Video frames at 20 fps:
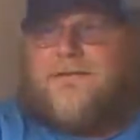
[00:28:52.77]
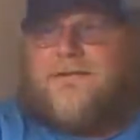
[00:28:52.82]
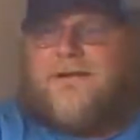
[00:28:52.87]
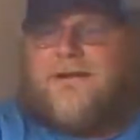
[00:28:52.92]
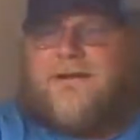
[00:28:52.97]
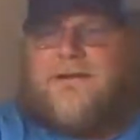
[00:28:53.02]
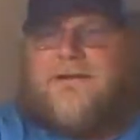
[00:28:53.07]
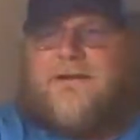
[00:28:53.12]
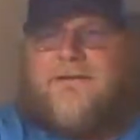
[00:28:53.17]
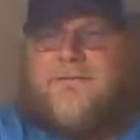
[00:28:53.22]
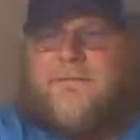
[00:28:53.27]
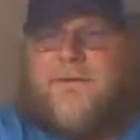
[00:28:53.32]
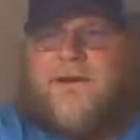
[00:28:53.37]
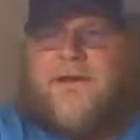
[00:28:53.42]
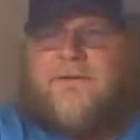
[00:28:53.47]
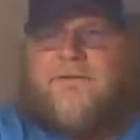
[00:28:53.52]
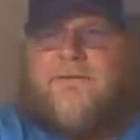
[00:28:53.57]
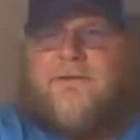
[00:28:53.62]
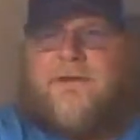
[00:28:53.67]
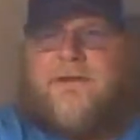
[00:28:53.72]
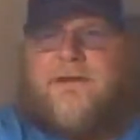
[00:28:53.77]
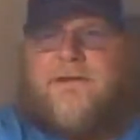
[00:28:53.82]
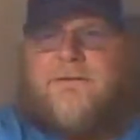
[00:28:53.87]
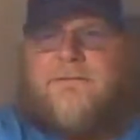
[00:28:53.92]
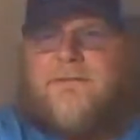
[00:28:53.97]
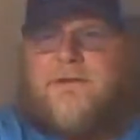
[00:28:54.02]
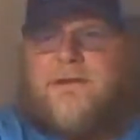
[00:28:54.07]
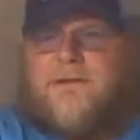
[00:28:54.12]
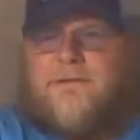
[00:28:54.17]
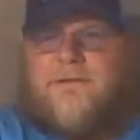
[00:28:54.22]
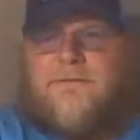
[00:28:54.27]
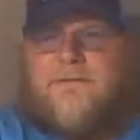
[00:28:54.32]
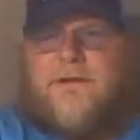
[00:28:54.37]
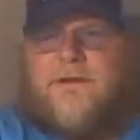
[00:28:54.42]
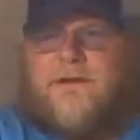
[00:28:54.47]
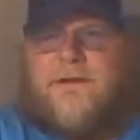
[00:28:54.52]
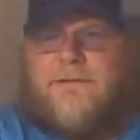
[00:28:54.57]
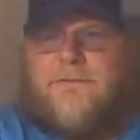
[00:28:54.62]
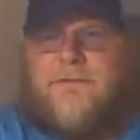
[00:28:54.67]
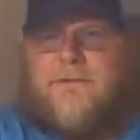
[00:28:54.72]
not this past weekend, but the
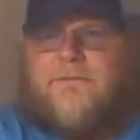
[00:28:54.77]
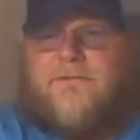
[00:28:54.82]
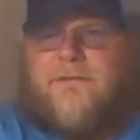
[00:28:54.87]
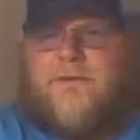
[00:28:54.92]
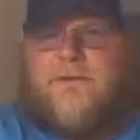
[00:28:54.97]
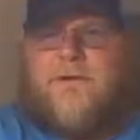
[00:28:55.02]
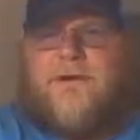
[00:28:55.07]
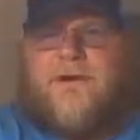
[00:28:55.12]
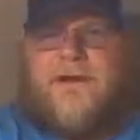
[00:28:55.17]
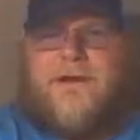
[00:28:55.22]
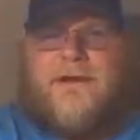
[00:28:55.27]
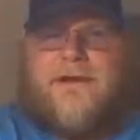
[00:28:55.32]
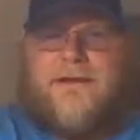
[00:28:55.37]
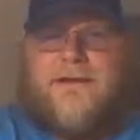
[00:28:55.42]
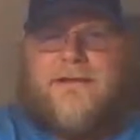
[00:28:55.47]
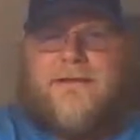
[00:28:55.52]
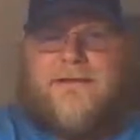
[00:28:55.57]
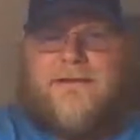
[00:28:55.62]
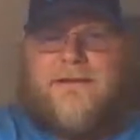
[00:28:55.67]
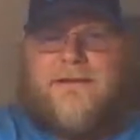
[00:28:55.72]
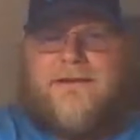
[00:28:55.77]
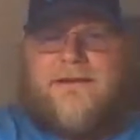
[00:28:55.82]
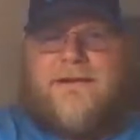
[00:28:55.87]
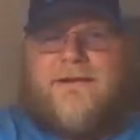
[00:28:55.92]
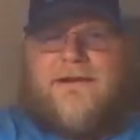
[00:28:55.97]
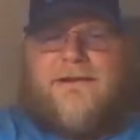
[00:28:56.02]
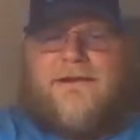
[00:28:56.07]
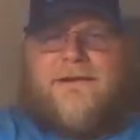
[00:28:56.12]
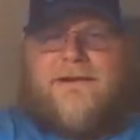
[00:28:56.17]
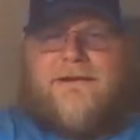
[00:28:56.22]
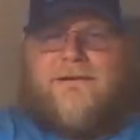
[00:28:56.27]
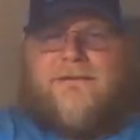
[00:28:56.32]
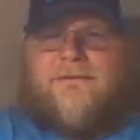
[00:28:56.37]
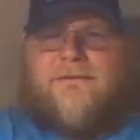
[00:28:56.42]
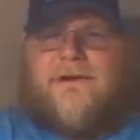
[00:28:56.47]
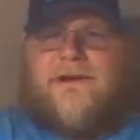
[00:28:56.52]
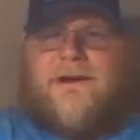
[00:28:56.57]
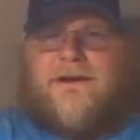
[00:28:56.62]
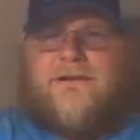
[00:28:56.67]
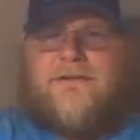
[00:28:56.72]
weekend before that,
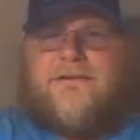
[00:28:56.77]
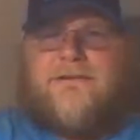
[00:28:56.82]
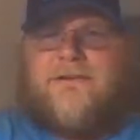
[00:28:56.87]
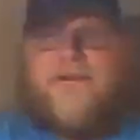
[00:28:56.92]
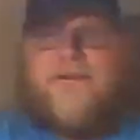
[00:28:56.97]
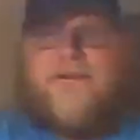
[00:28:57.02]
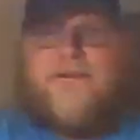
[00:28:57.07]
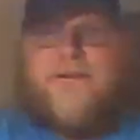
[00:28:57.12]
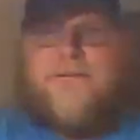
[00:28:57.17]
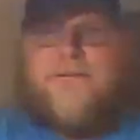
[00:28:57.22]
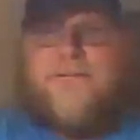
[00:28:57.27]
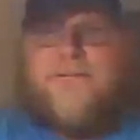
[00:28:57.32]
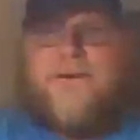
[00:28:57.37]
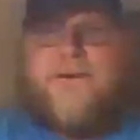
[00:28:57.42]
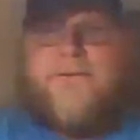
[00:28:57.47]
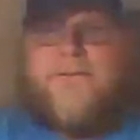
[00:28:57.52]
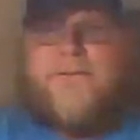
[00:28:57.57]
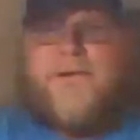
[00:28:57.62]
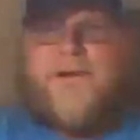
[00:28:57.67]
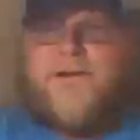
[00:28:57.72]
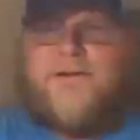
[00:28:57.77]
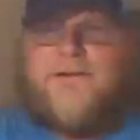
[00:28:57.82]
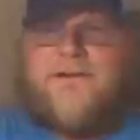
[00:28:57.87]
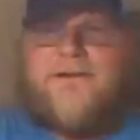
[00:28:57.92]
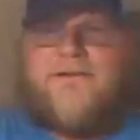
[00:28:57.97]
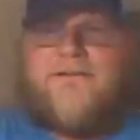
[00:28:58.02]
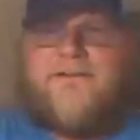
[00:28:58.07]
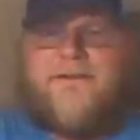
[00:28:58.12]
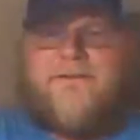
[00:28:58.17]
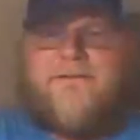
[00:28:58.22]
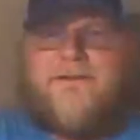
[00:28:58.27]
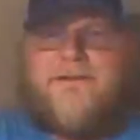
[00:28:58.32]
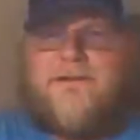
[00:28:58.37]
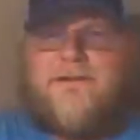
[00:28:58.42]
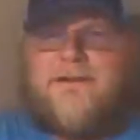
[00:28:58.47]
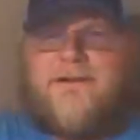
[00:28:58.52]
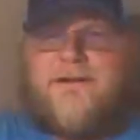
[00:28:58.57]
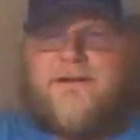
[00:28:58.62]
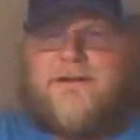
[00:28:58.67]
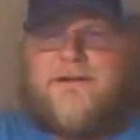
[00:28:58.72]
we all showed up at a pond at seven
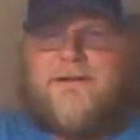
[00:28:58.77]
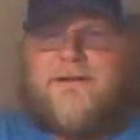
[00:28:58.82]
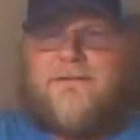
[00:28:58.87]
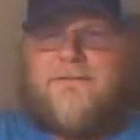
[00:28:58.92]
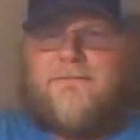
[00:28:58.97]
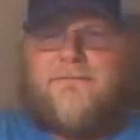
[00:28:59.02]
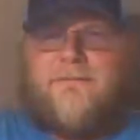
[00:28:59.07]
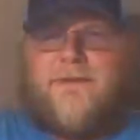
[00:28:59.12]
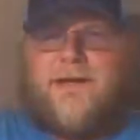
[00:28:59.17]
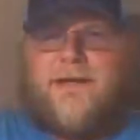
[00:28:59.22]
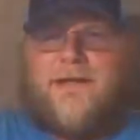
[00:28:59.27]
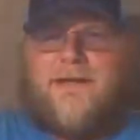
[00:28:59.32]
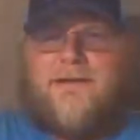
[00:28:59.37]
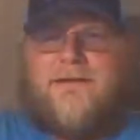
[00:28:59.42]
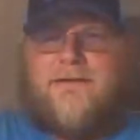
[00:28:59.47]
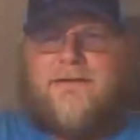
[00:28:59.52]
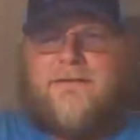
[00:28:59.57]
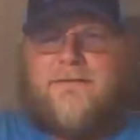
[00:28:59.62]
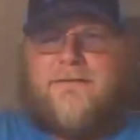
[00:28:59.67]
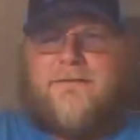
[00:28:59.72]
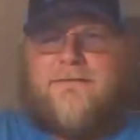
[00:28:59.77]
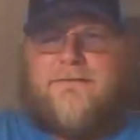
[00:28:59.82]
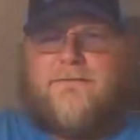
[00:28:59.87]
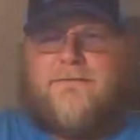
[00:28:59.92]
o'clock. Me and